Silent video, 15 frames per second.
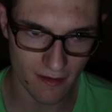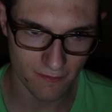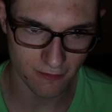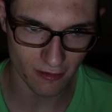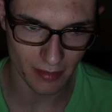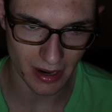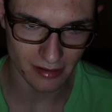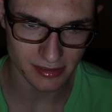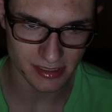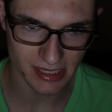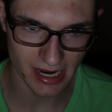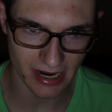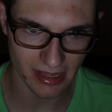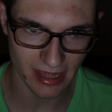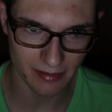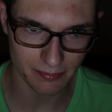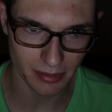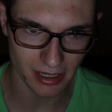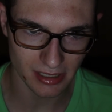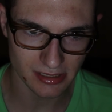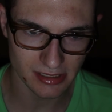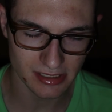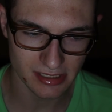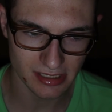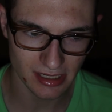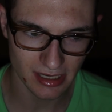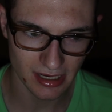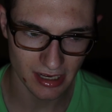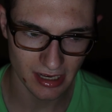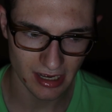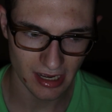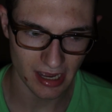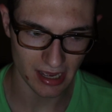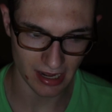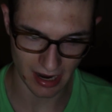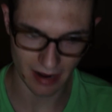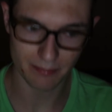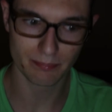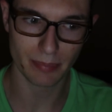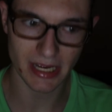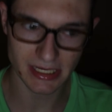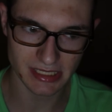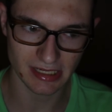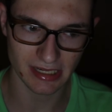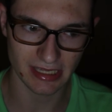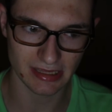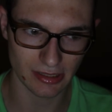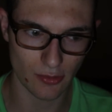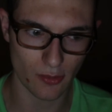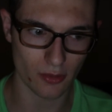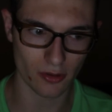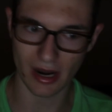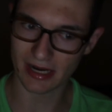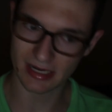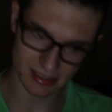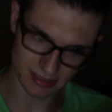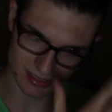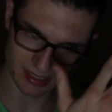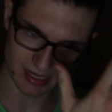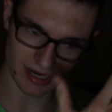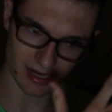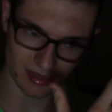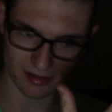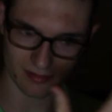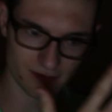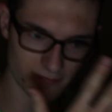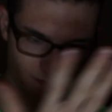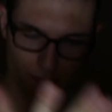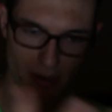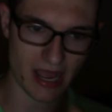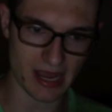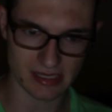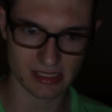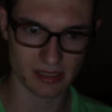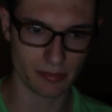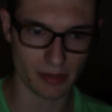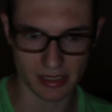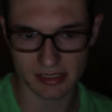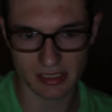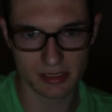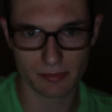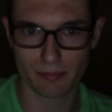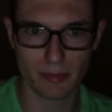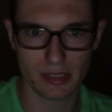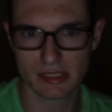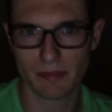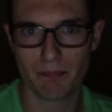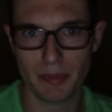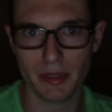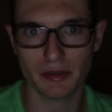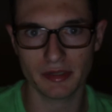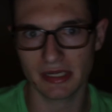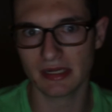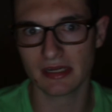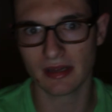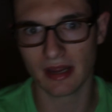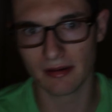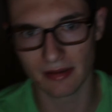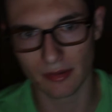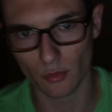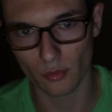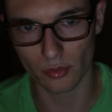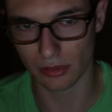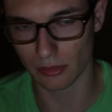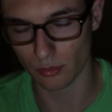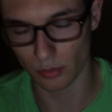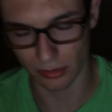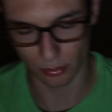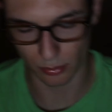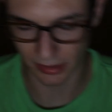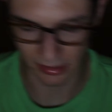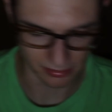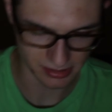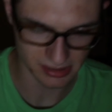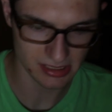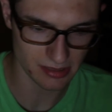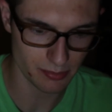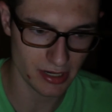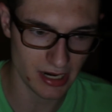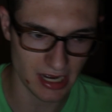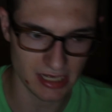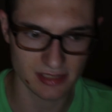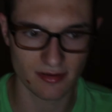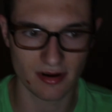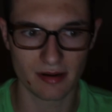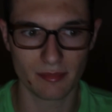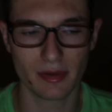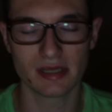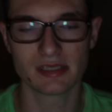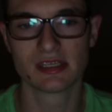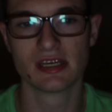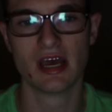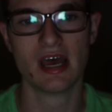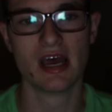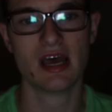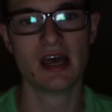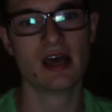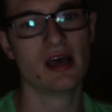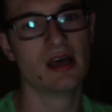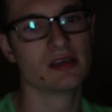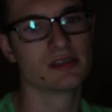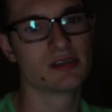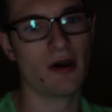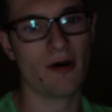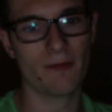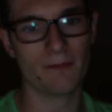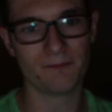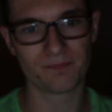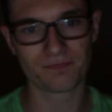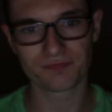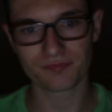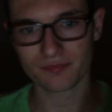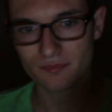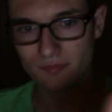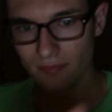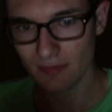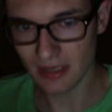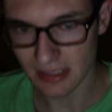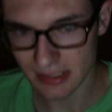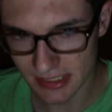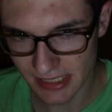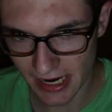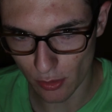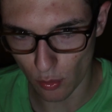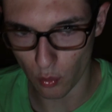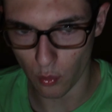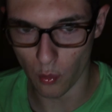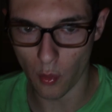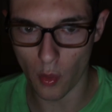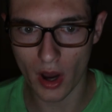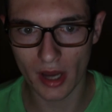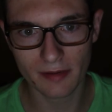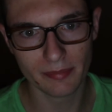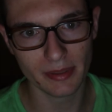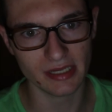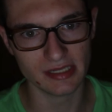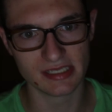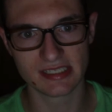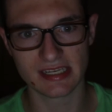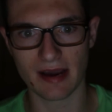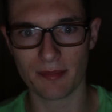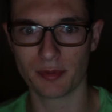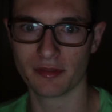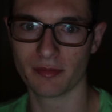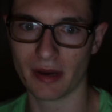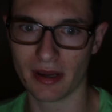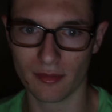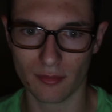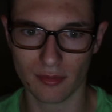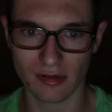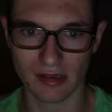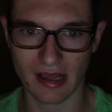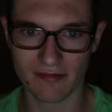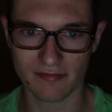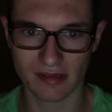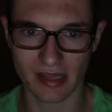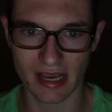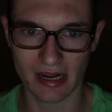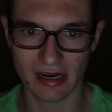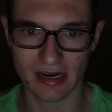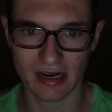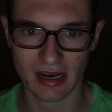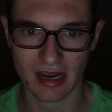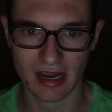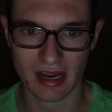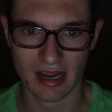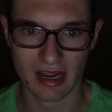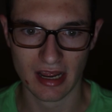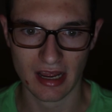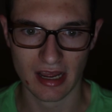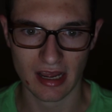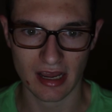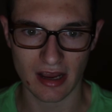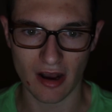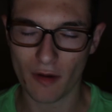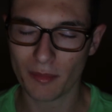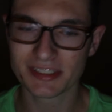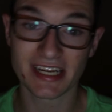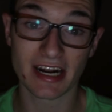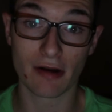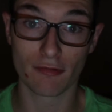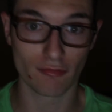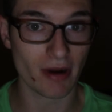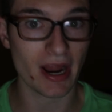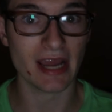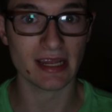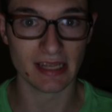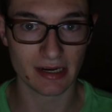from outside of that bus, and I'm basically at the corner. I didn't see anything past the bus. It's a building with wheels. It's a big ass fucking bus. So take one big step with my left leg, almost like I ran,